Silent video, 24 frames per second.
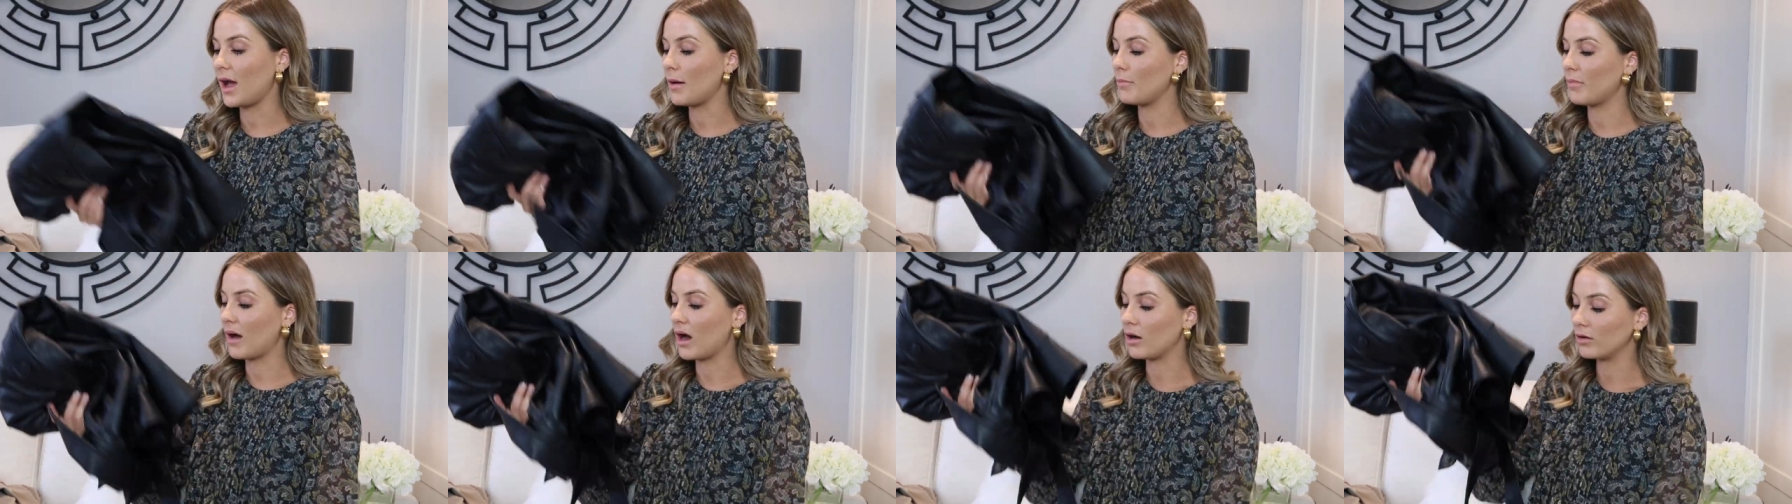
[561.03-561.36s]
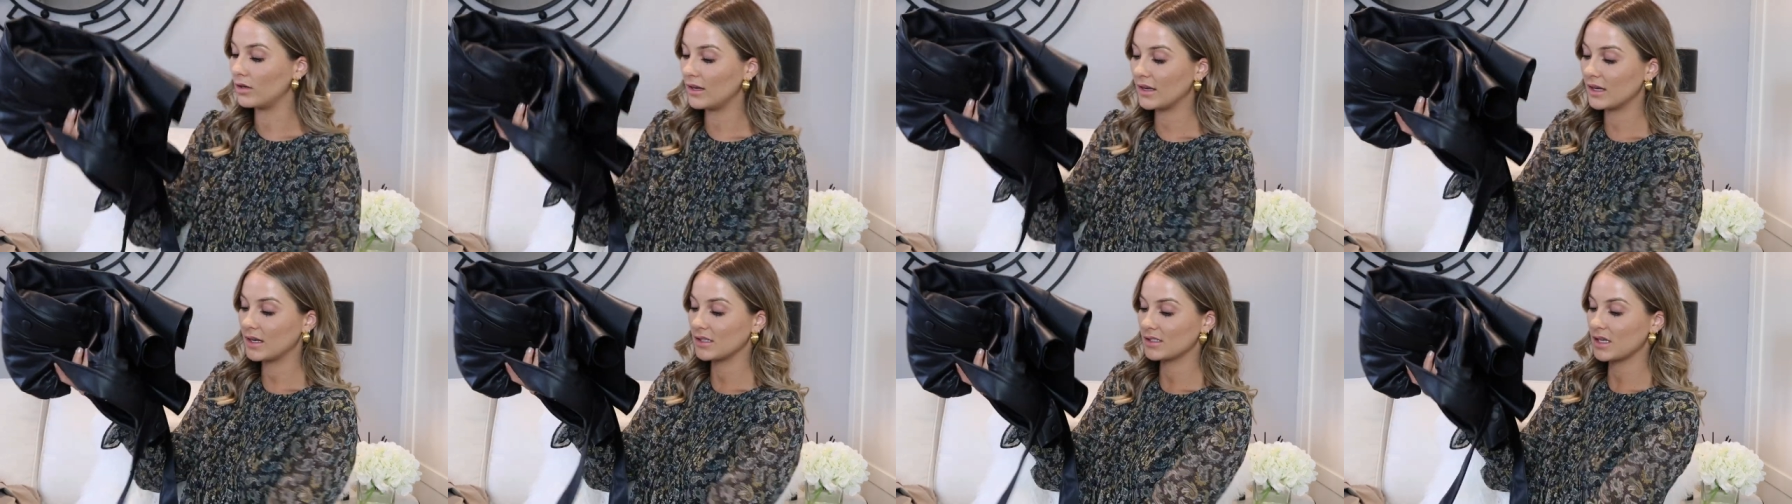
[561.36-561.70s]
Um, but
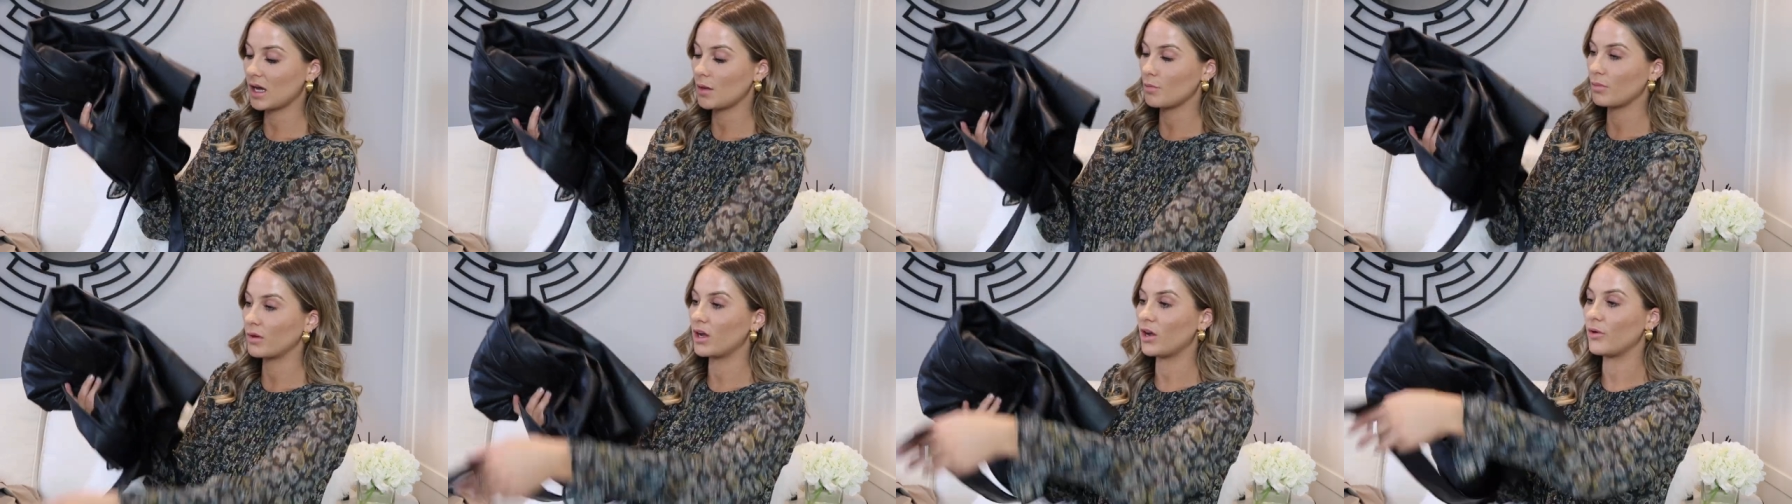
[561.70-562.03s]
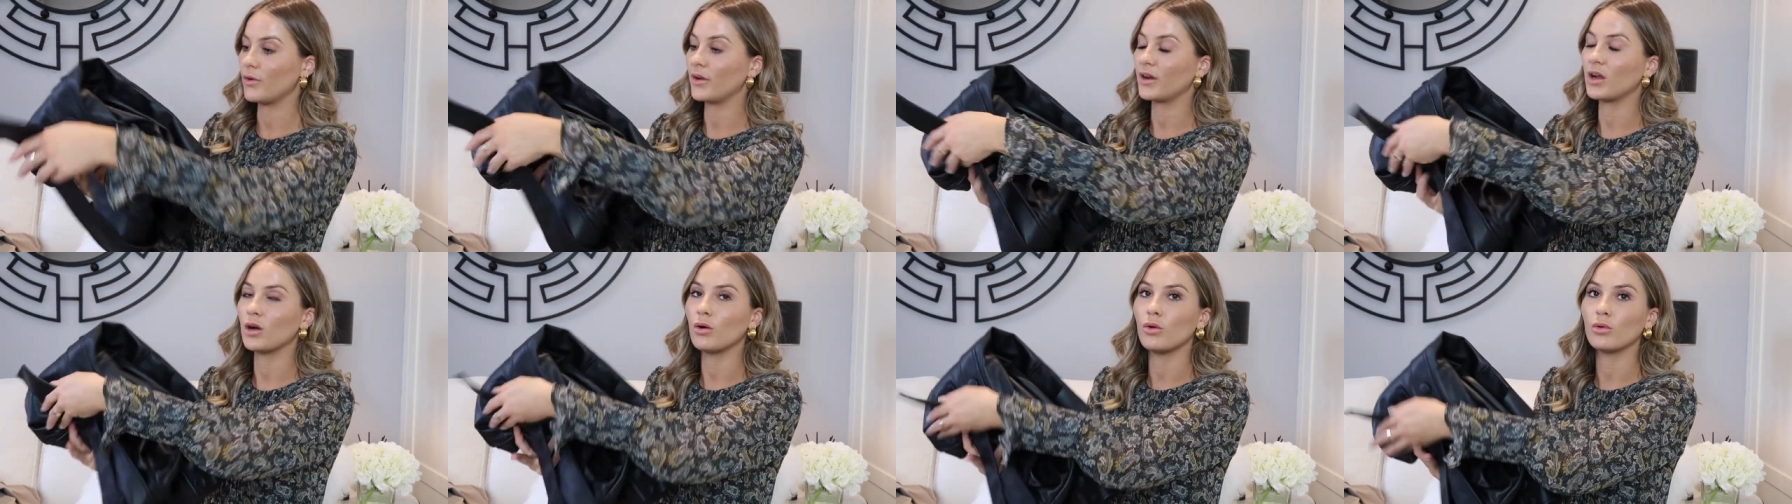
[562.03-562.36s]
I'll link it down below
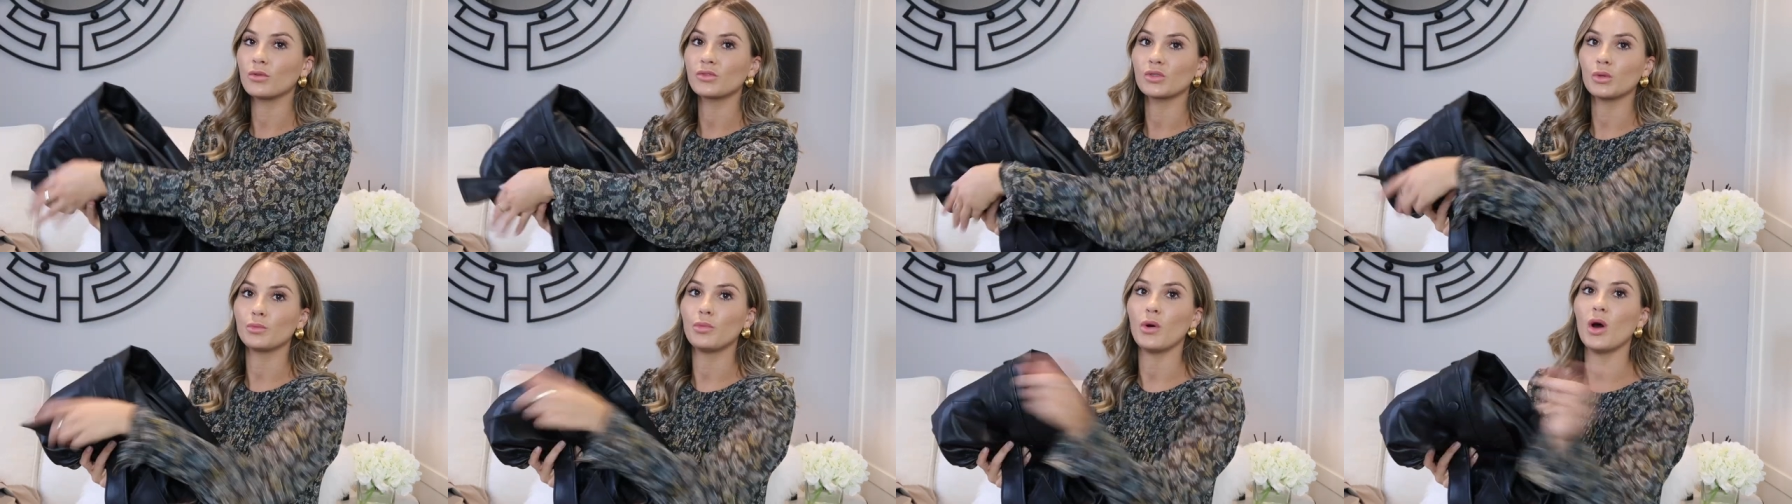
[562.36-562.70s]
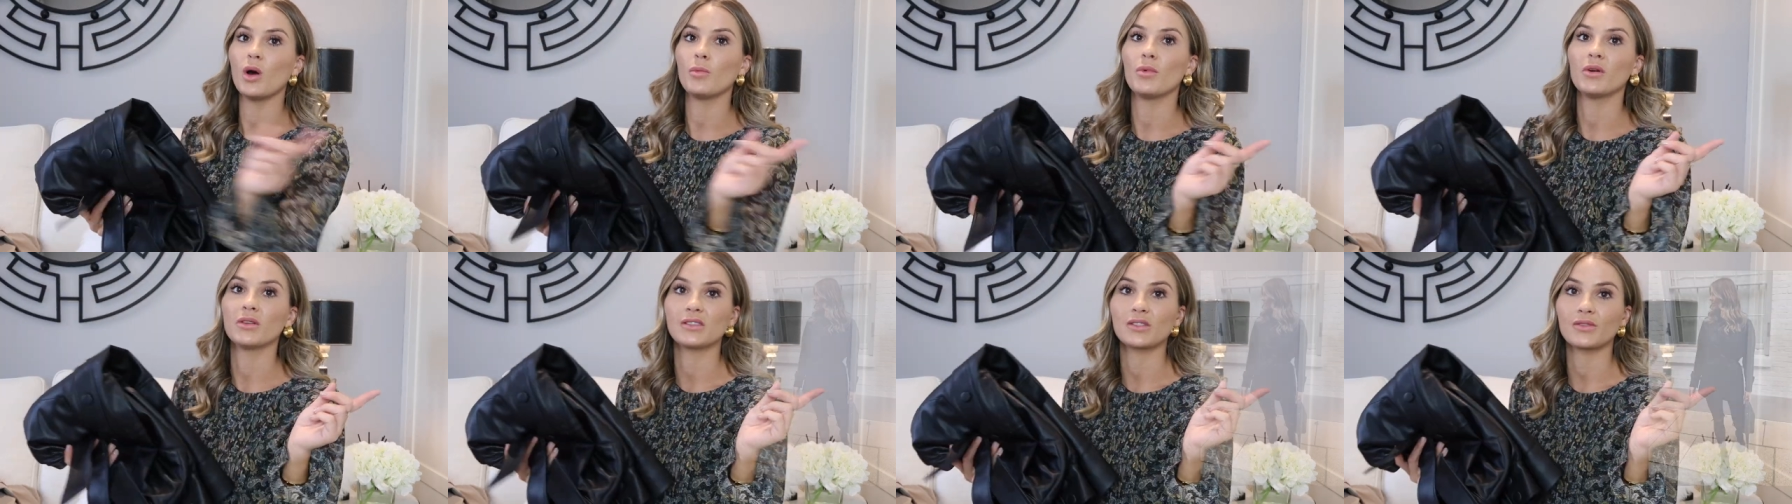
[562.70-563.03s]
and I'll also
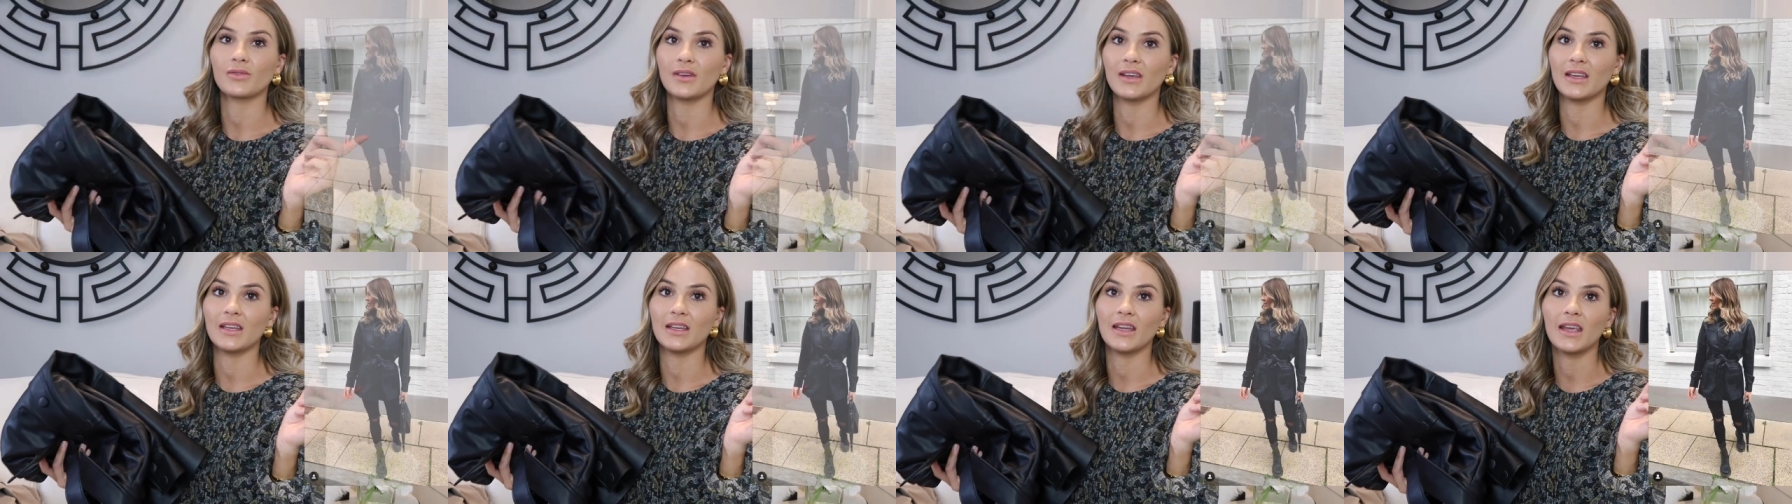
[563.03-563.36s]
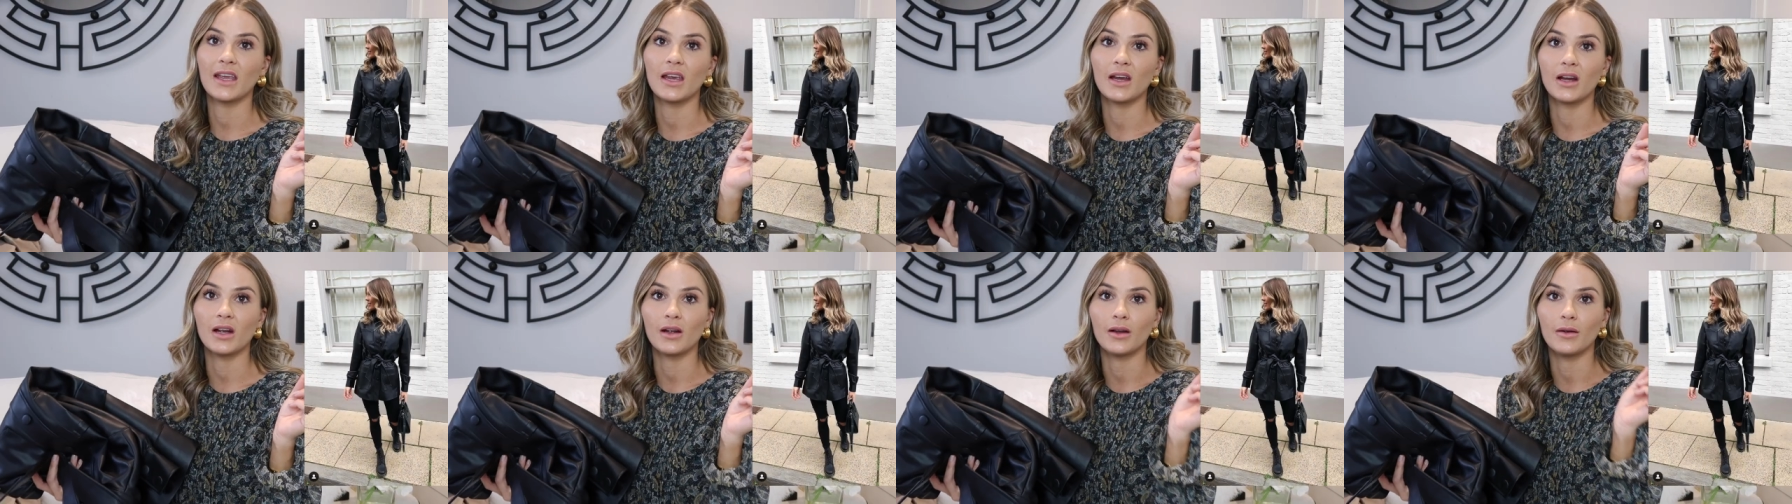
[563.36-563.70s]
pop on screen
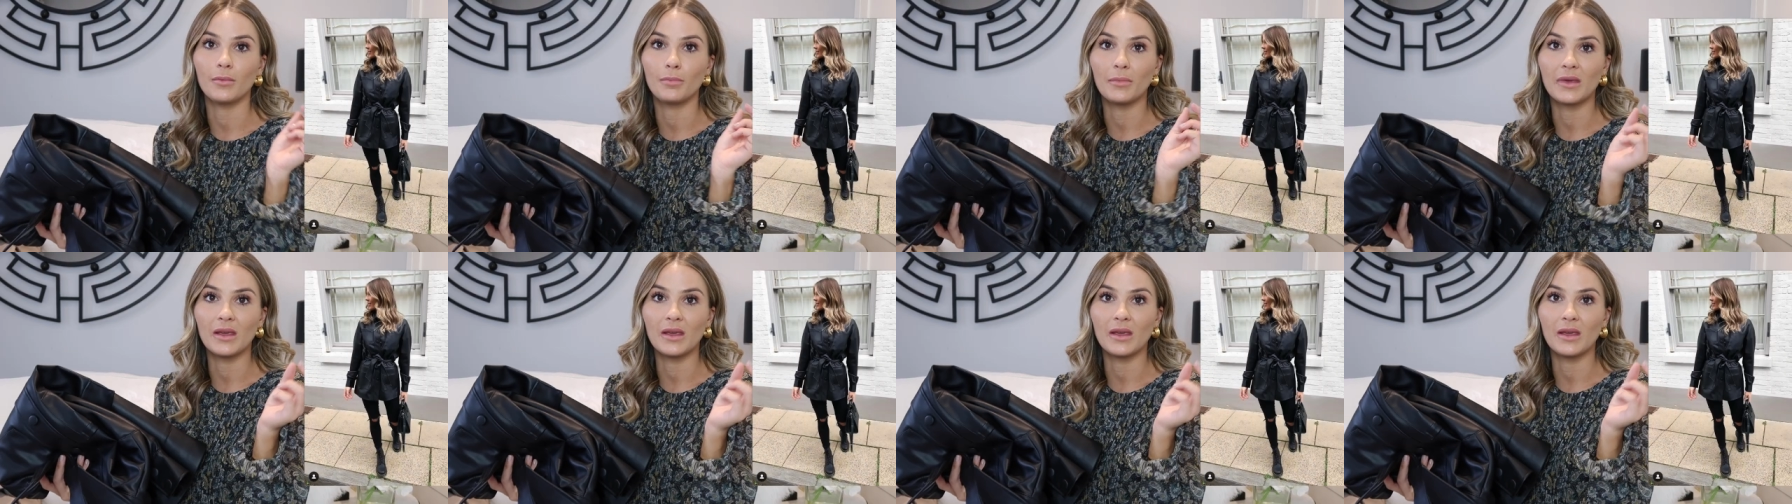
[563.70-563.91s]
here